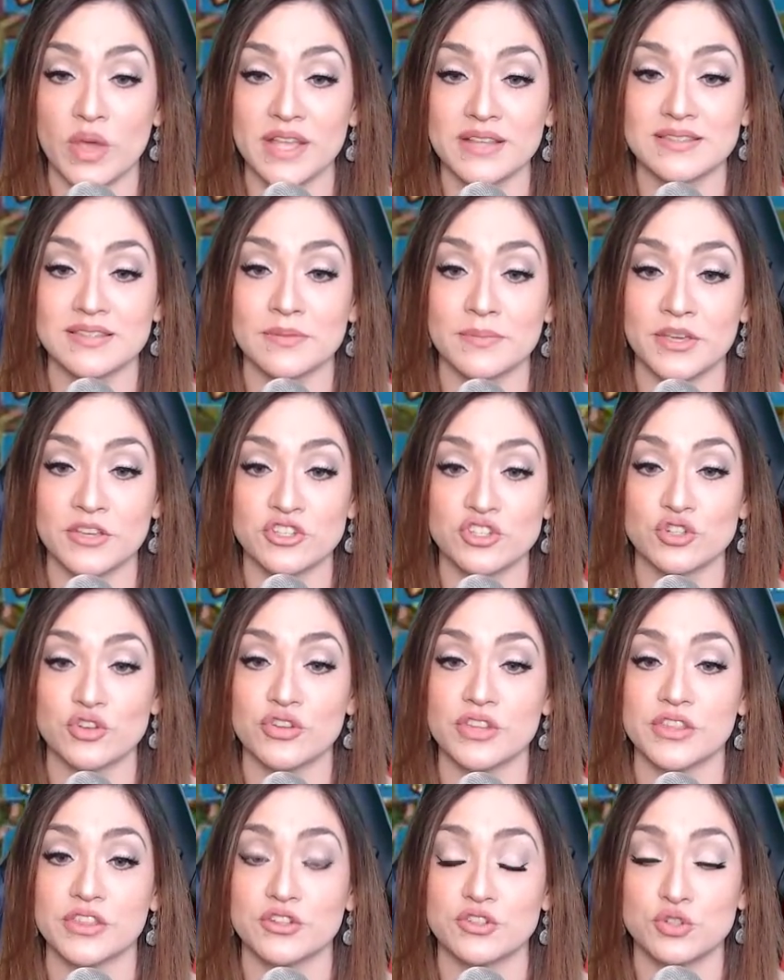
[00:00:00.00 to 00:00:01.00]
to make sure
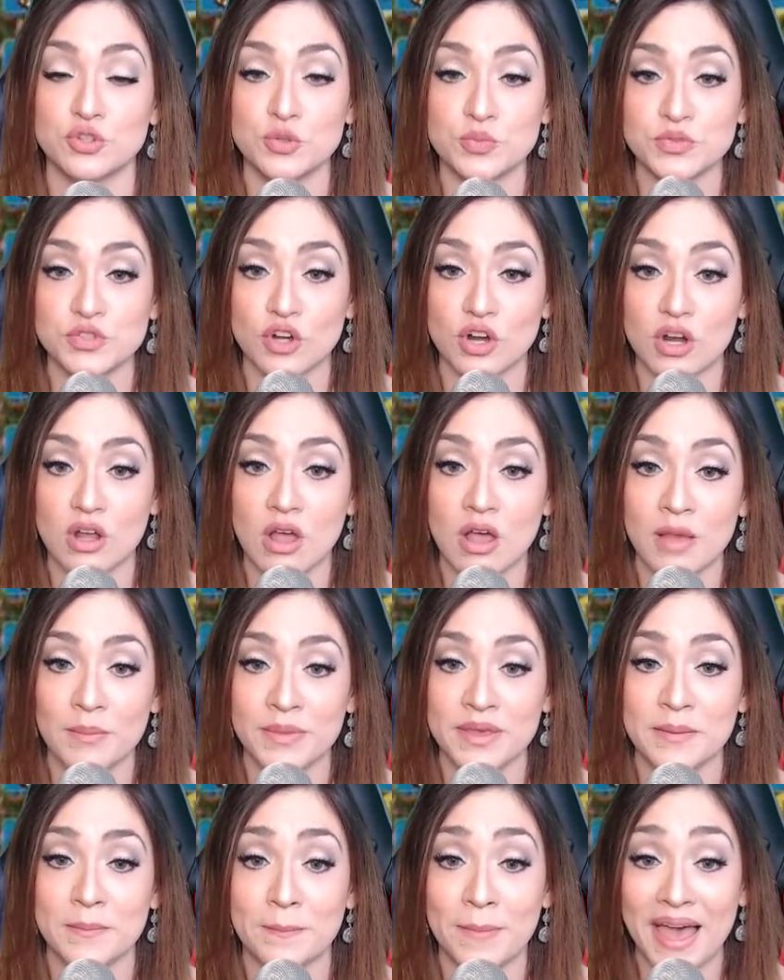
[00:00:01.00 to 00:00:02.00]
that the troops are
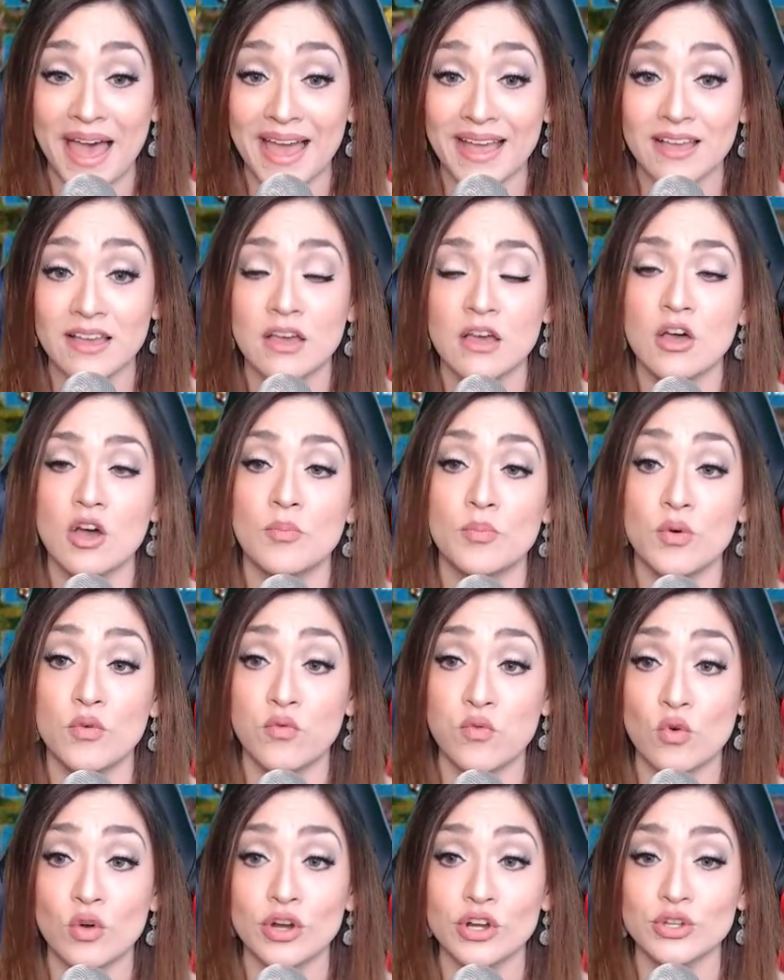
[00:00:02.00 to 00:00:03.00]
coming back
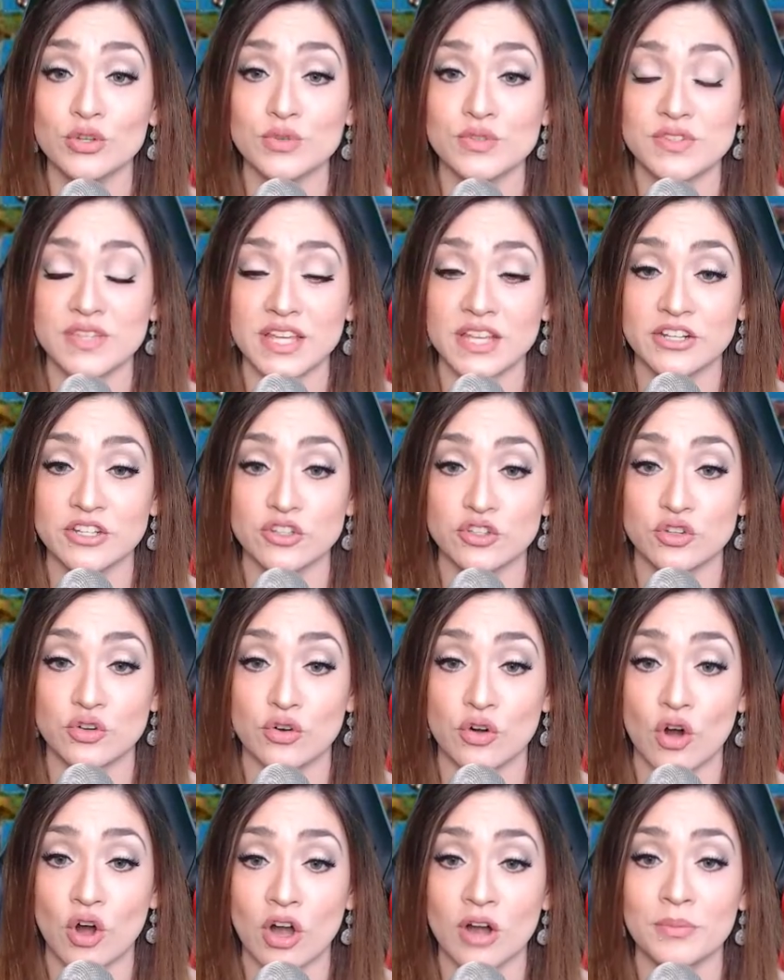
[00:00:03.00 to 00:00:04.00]
before you send
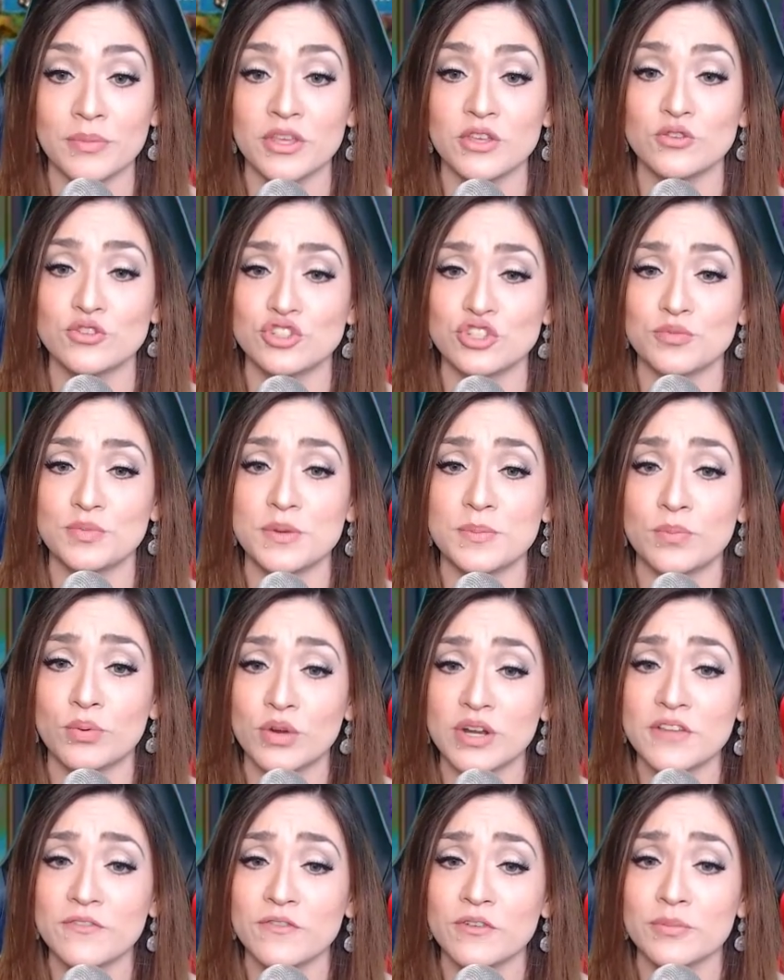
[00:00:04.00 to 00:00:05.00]
your army. You should be
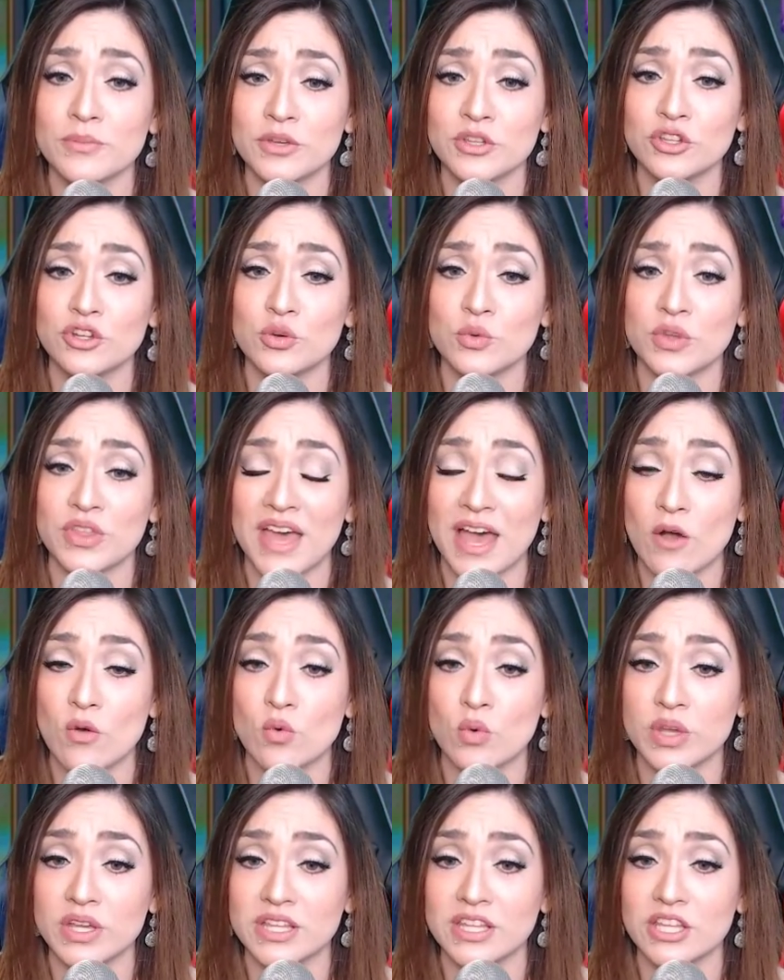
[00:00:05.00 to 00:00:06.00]
pretty familiar with how
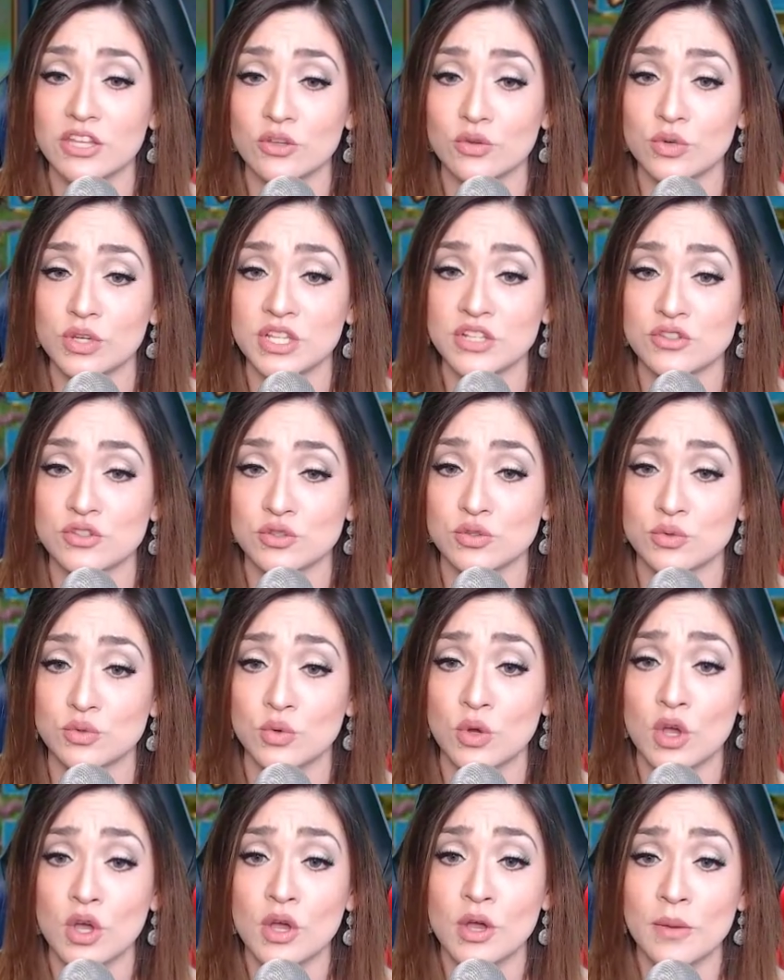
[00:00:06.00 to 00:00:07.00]
quickly you need to
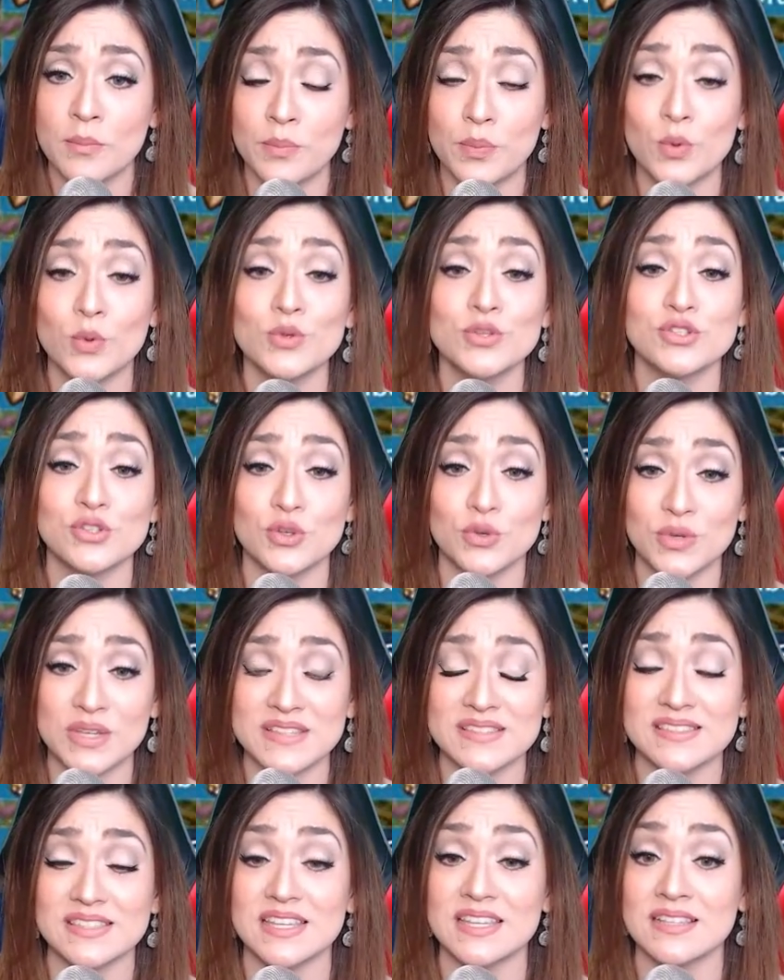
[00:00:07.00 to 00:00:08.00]
boost. So you can
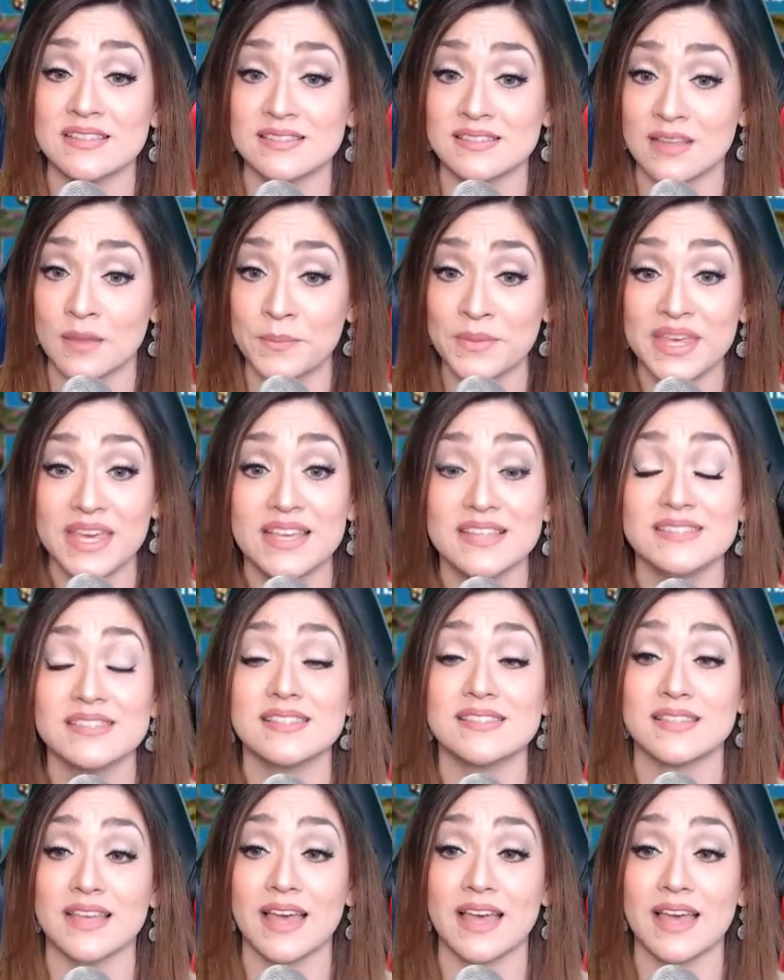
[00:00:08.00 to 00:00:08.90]
see in some cases, I